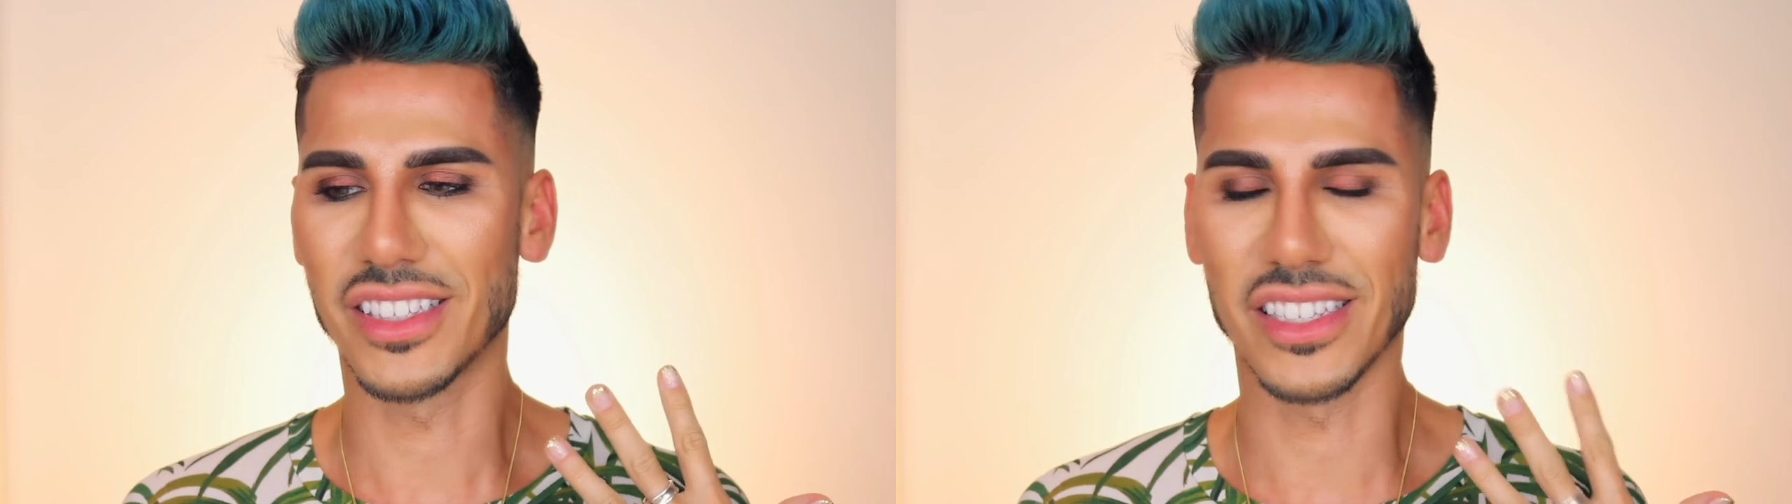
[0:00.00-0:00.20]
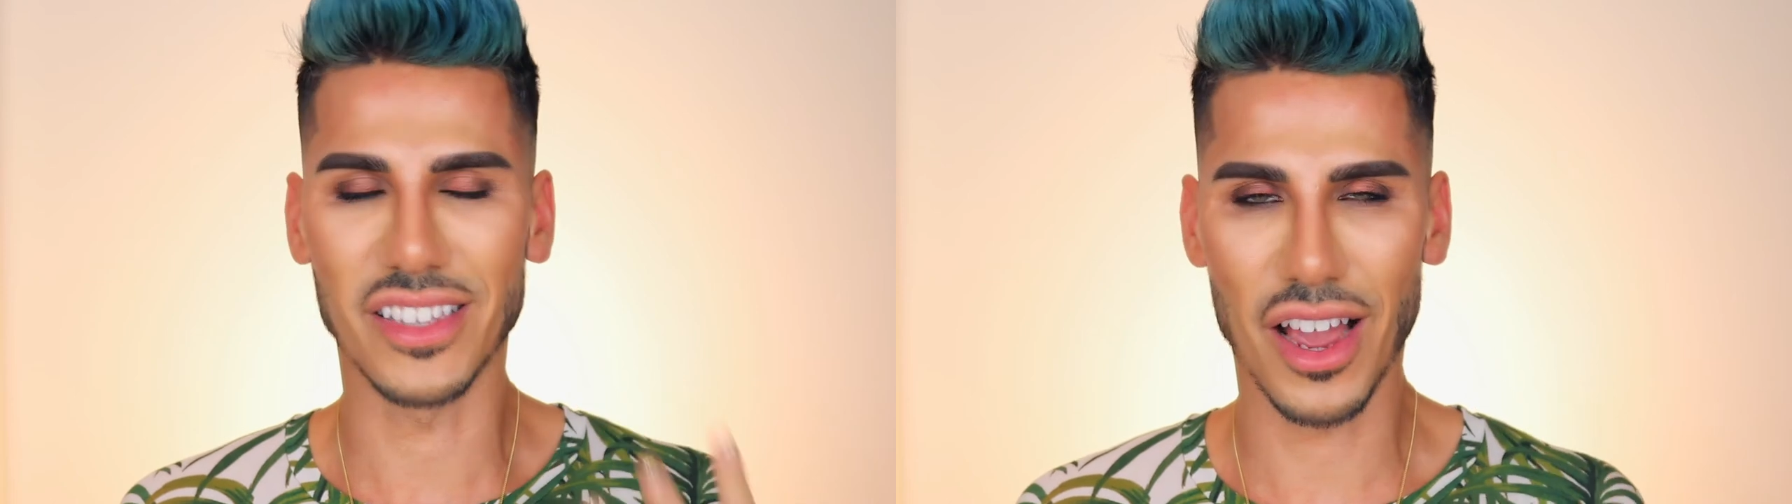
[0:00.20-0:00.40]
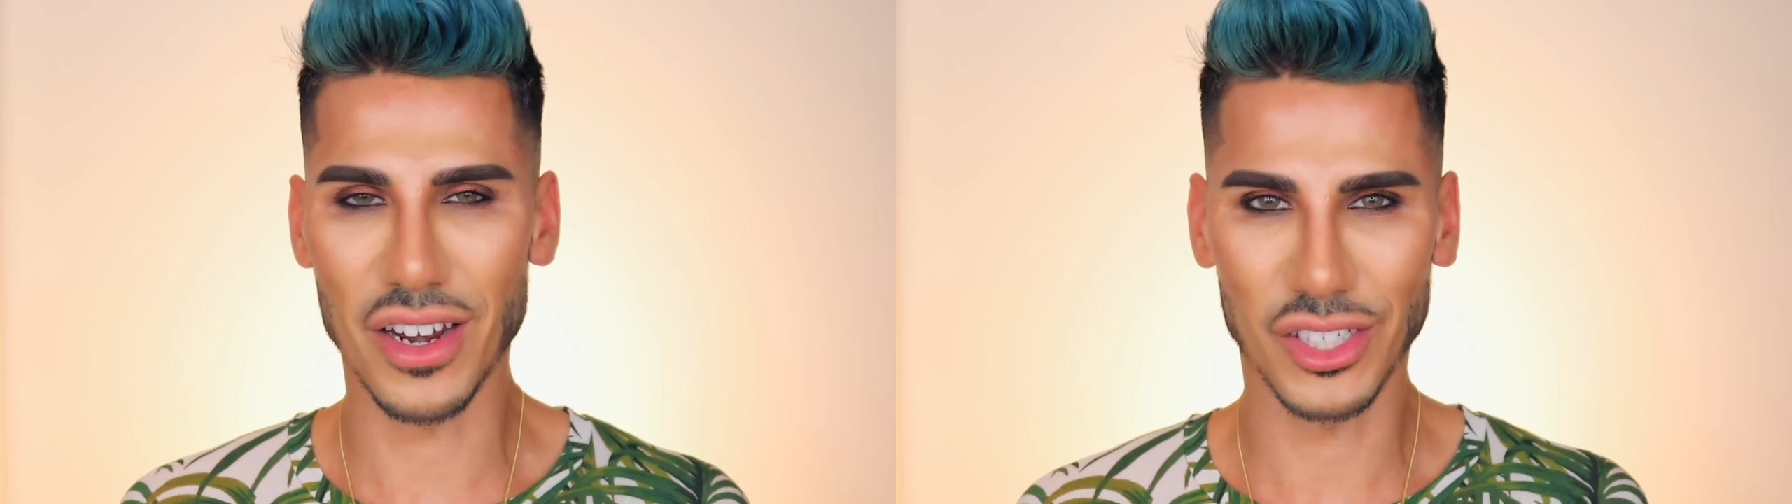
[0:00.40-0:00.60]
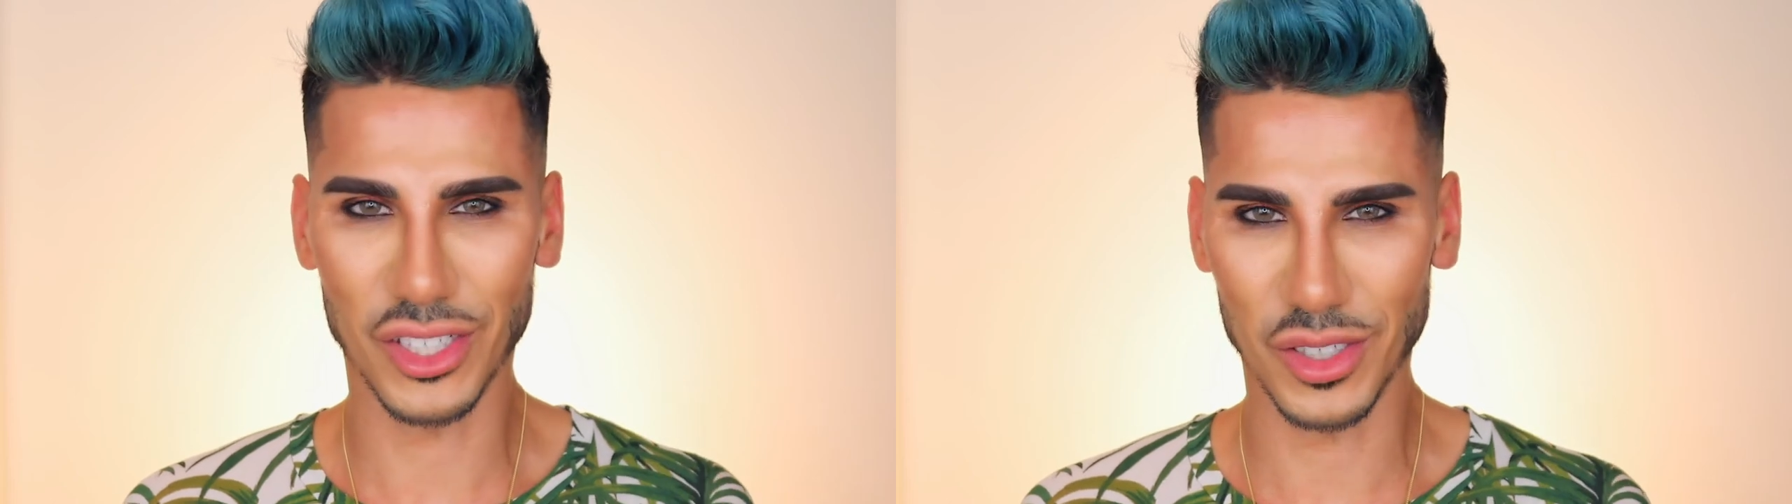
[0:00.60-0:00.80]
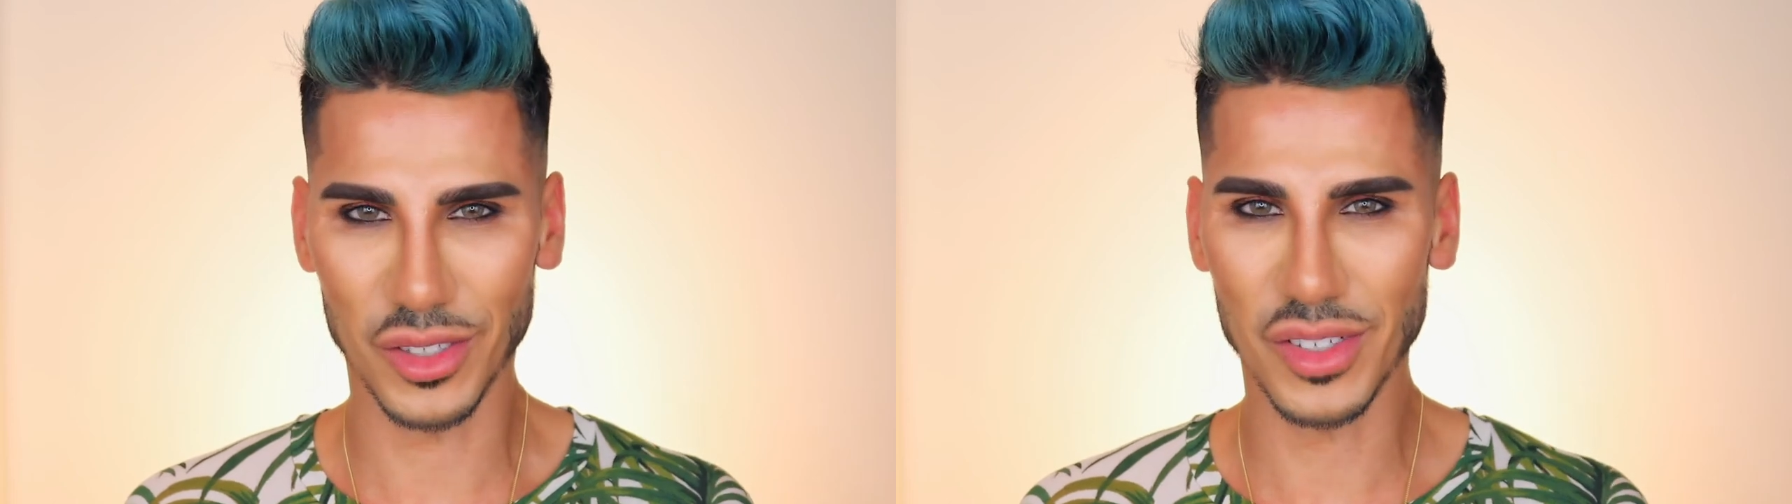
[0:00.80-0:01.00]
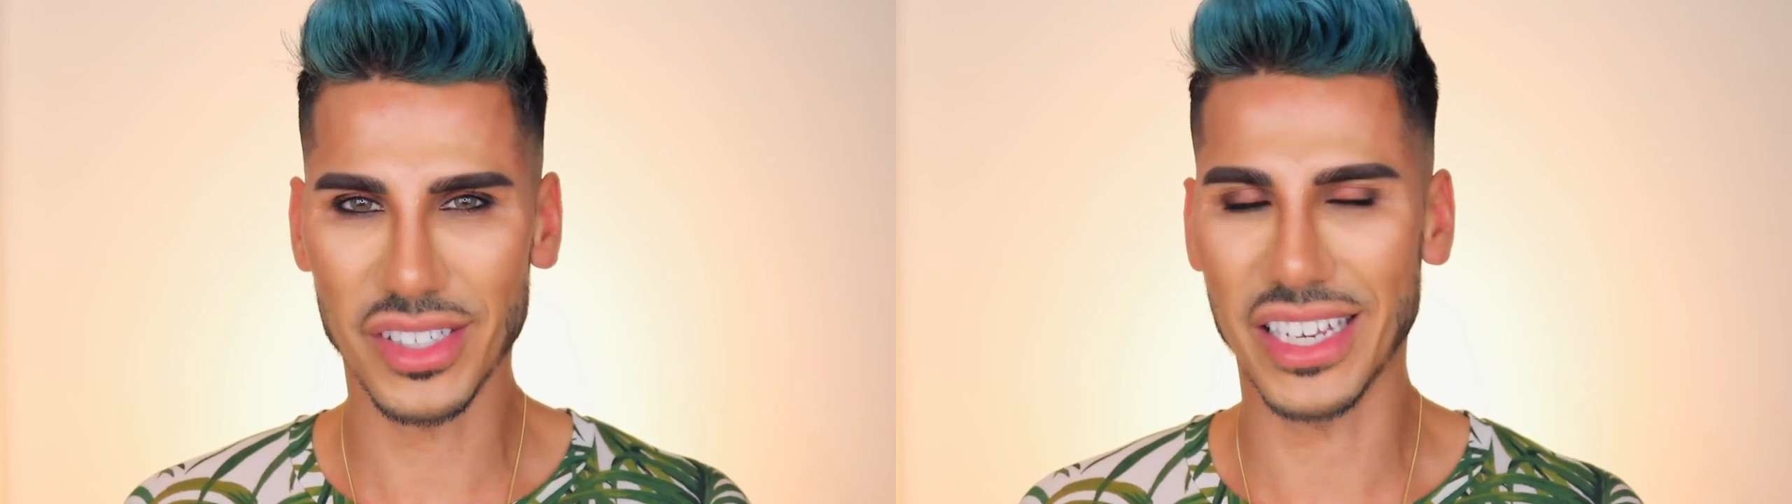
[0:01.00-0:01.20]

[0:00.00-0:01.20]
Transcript: designer shoes.